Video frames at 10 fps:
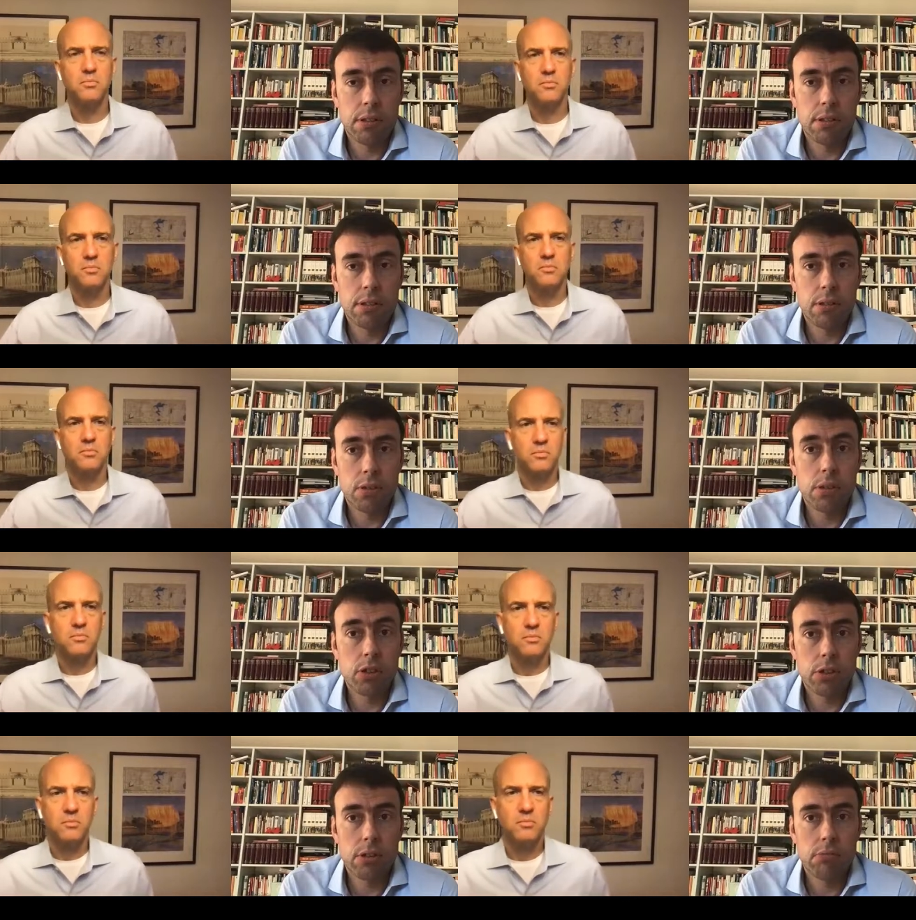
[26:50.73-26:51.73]
Speaker 1: uh,
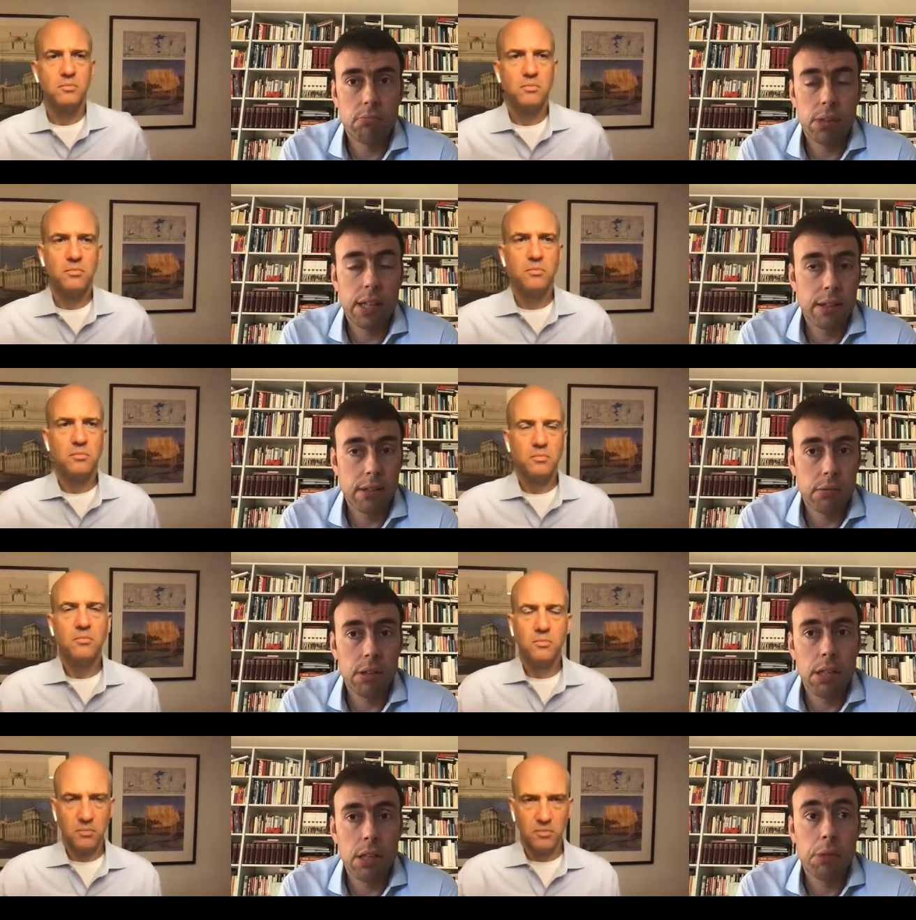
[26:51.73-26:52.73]
conditions, like
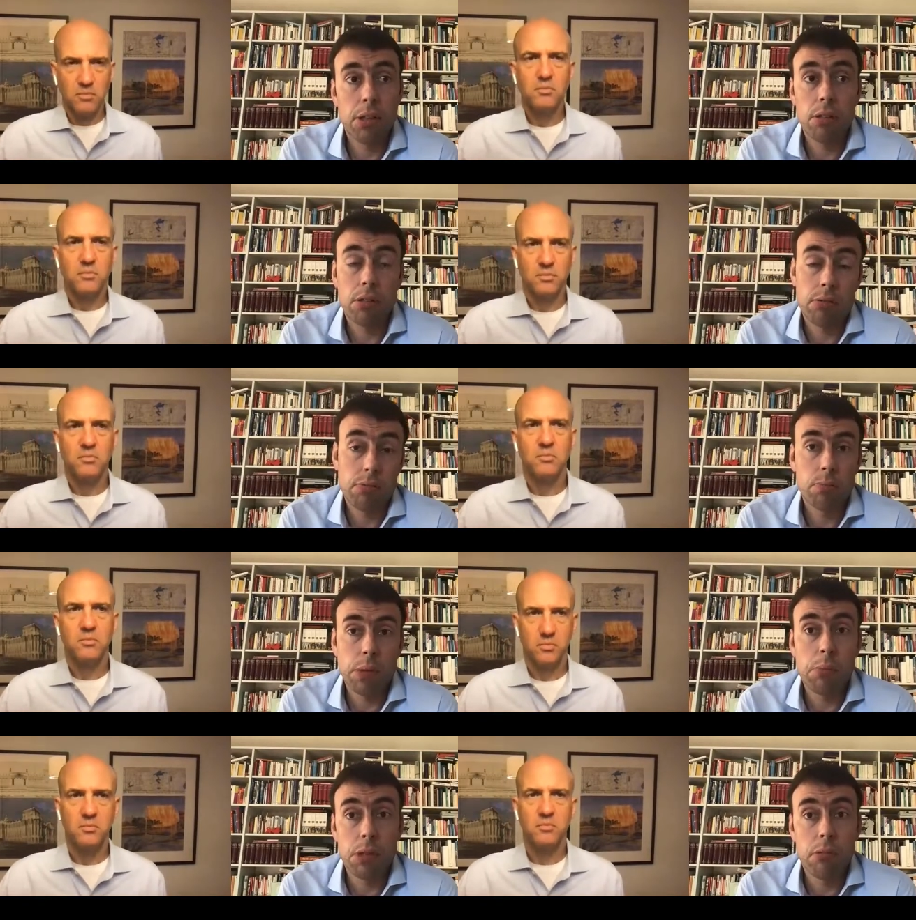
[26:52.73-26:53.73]
in Yemen and
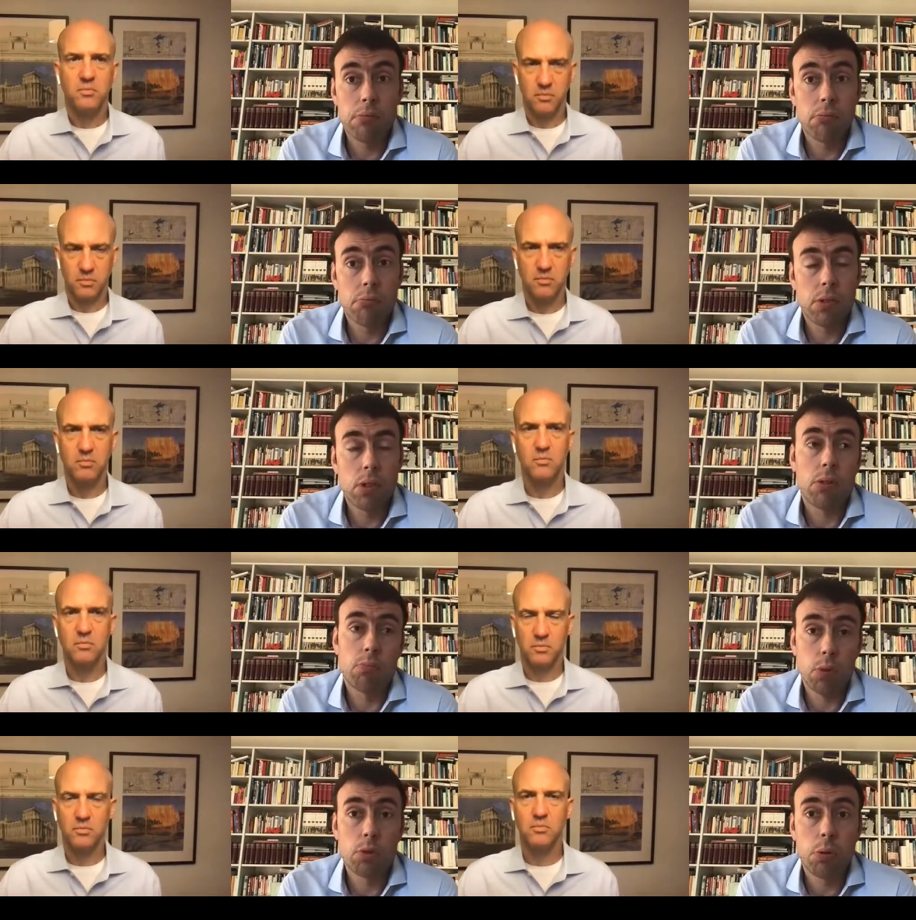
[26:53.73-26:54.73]
maybe,
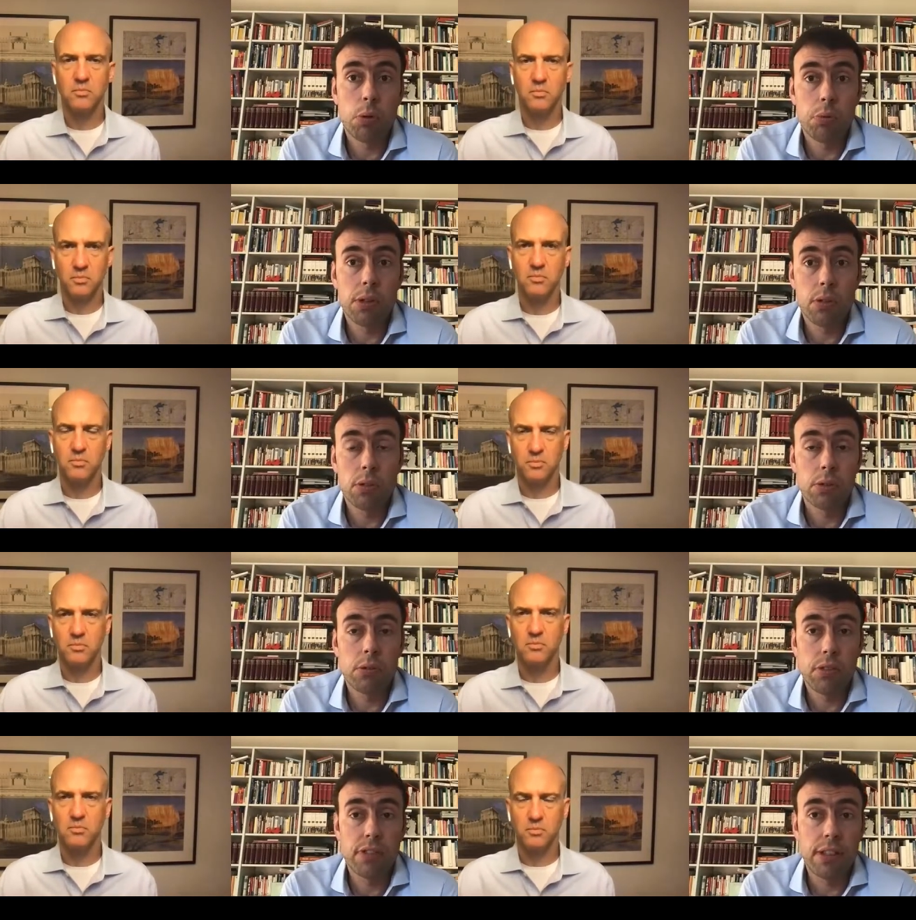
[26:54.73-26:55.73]
or most probably, also
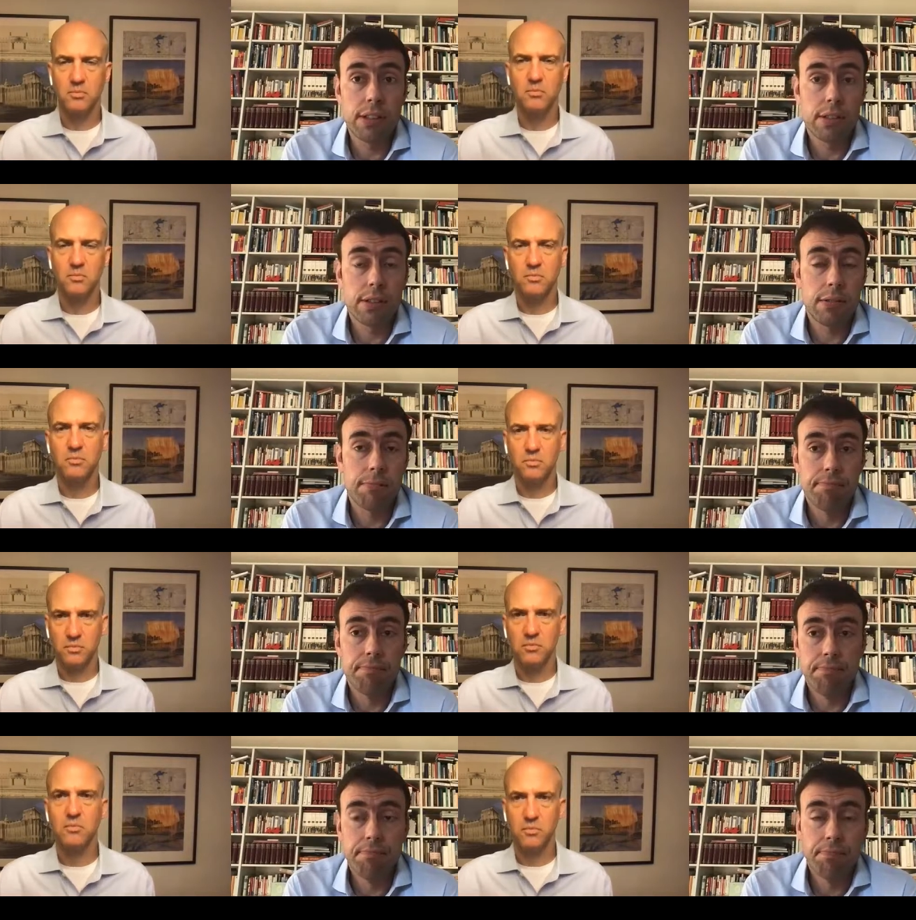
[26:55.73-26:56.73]
in Afghanistan.
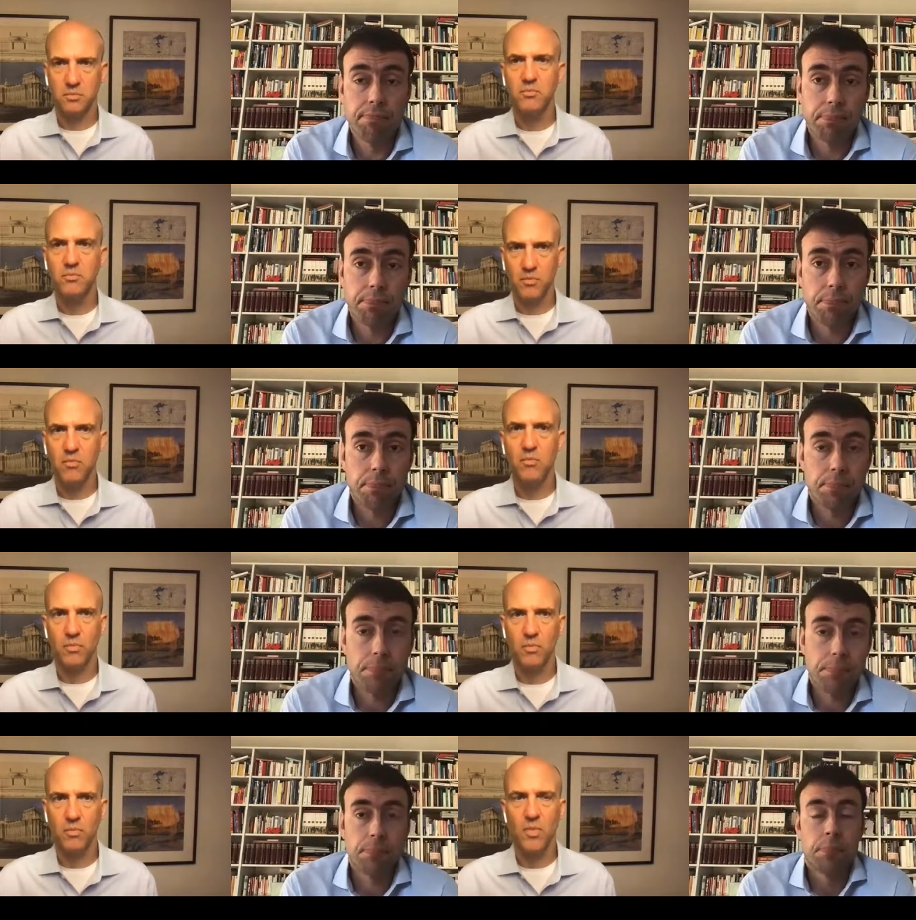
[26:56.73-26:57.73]

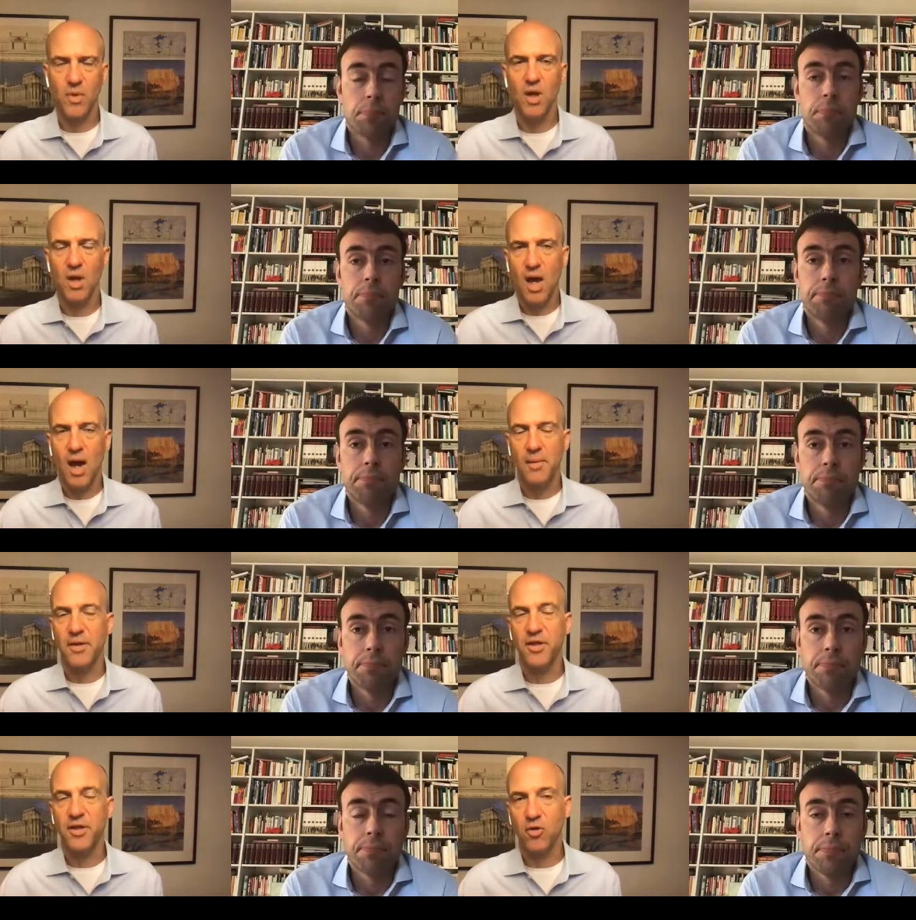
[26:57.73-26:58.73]
Speaker 2: Mm-hmm. Mm-hmm. I
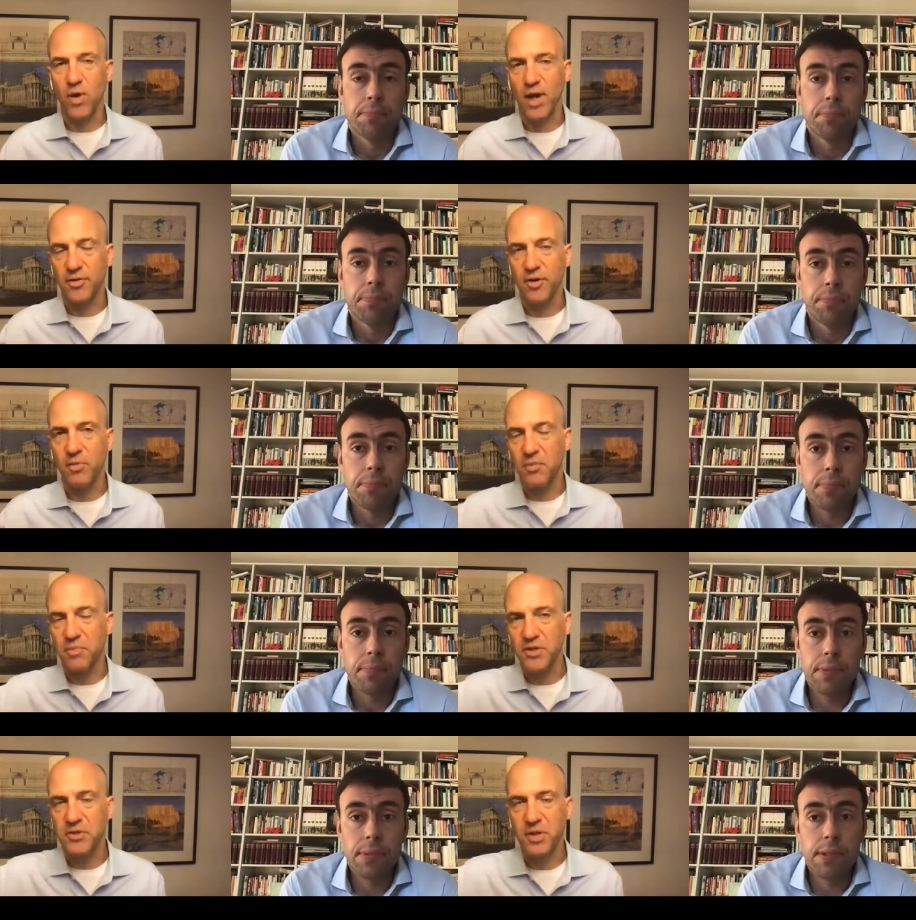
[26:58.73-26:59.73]
mean, I think you're right. There
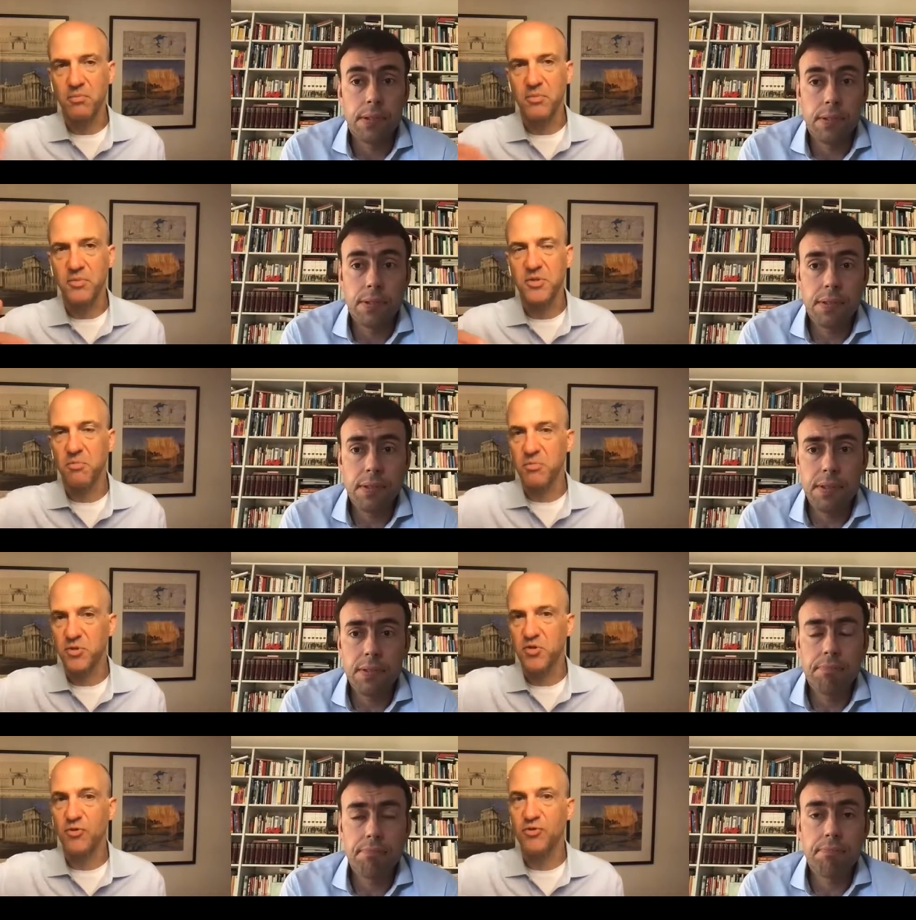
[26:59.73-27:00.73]
might be some
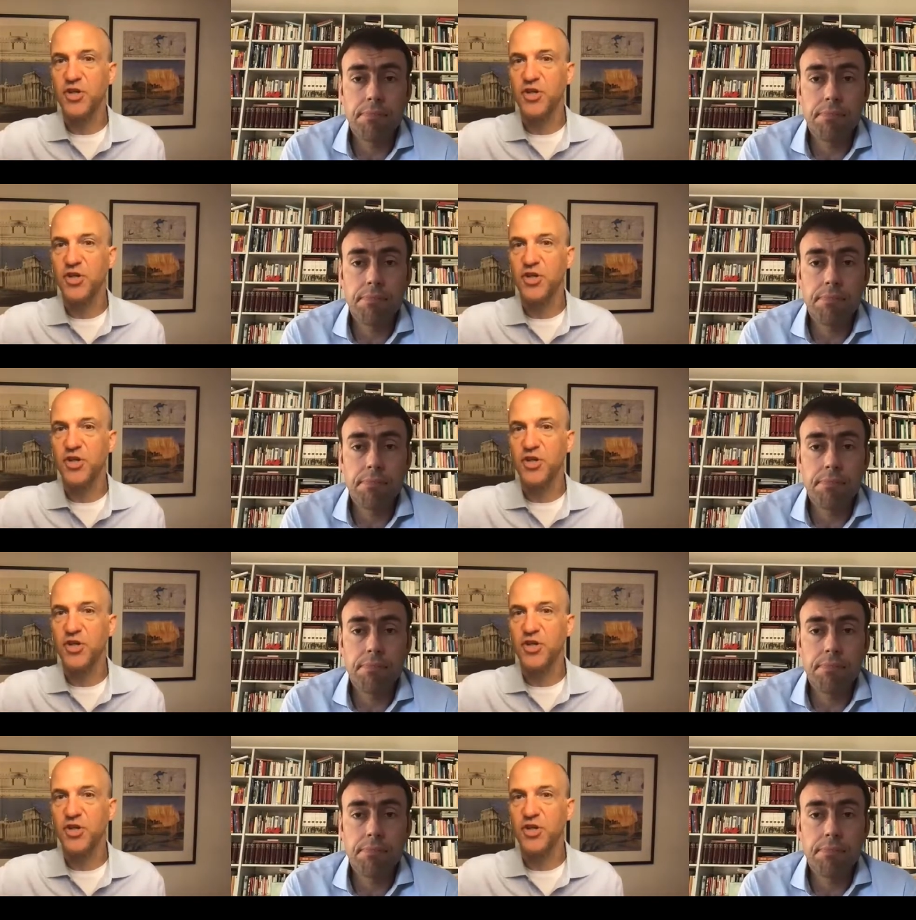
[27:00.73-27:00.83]
some sort of